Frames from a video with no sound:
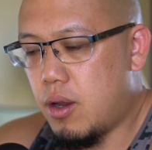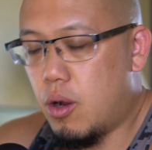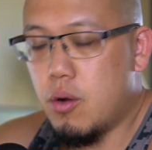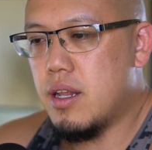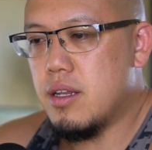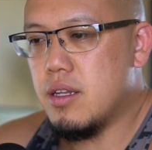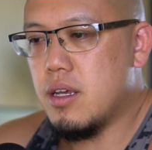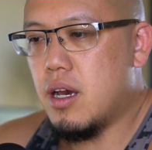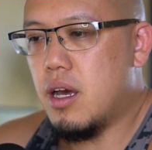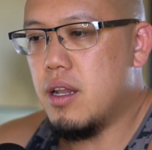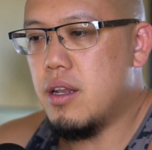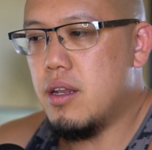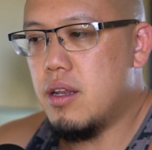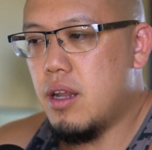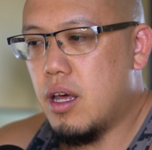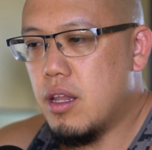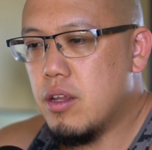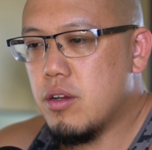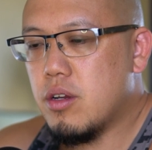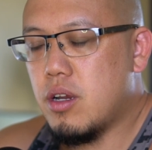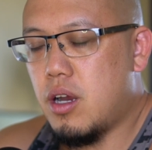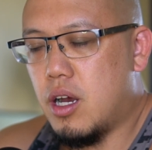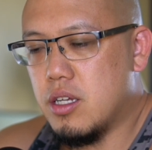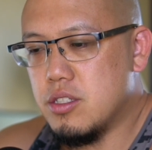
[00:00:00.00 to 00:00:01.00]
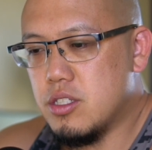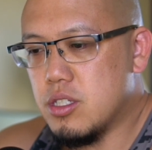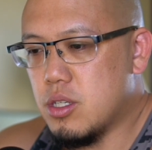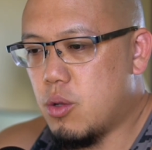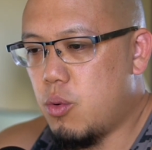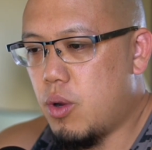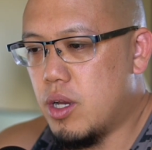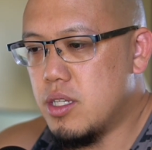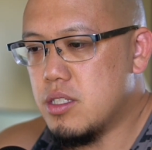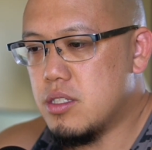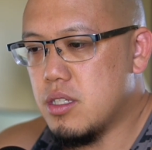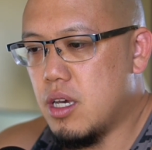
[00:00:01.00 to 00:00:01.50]
and another
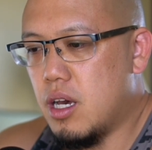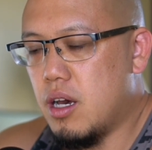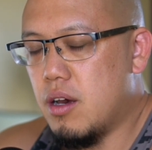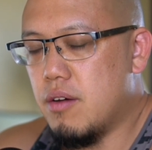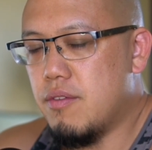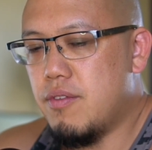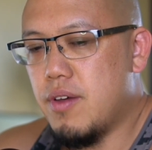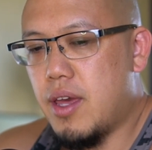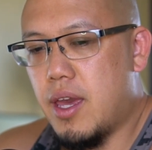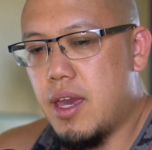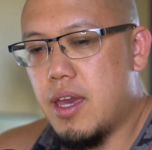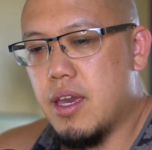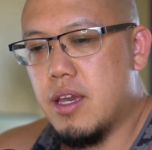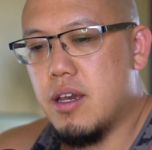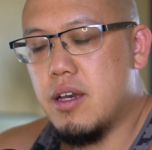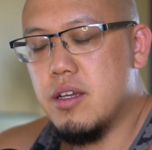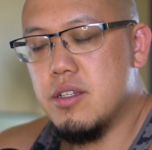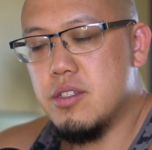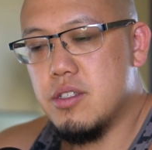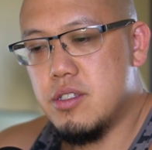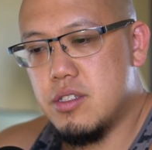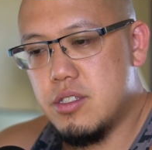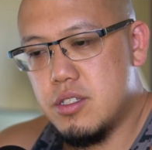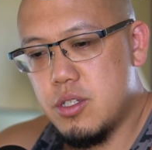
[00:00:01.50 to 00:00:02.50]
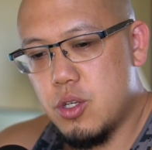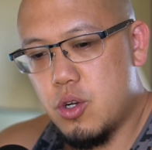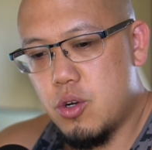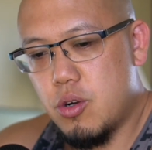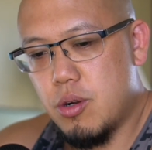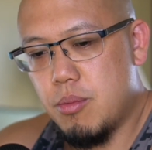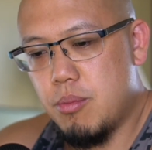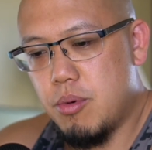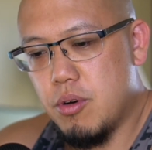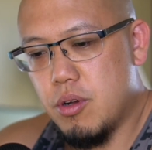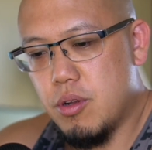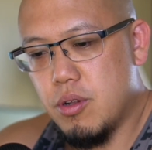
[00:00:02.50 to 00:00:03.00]
consequence of a
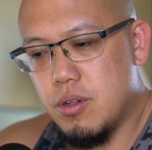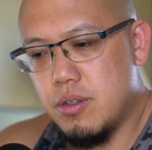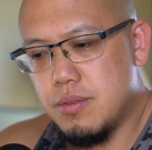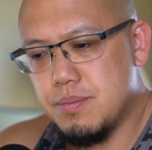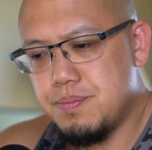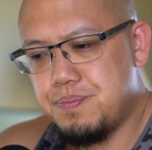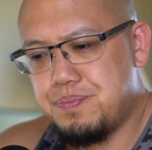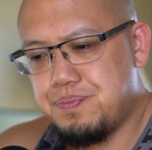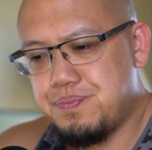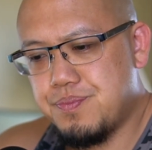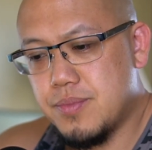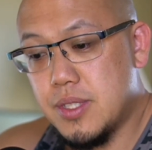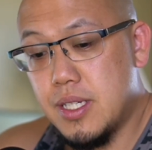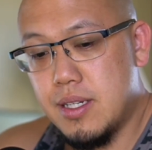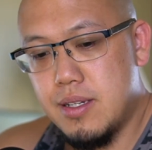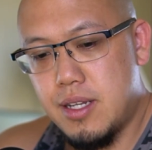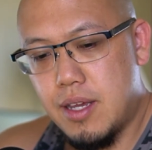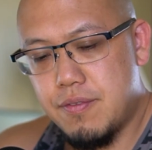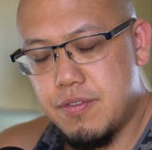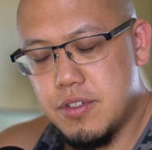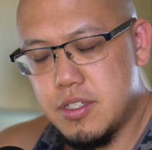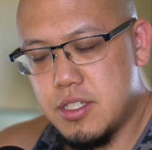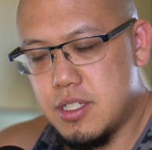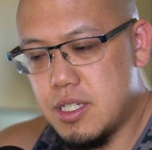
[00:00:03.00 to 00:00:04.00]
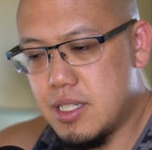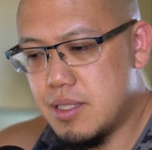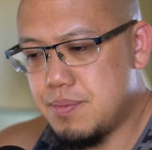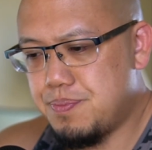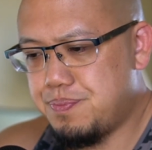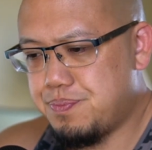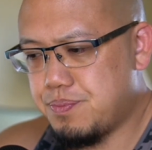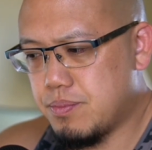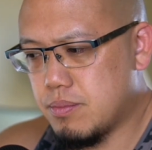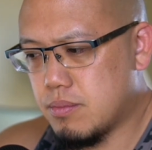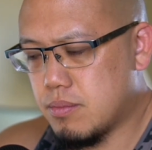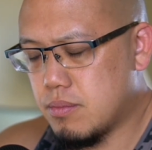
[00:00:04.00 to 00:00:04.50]
considerable deficit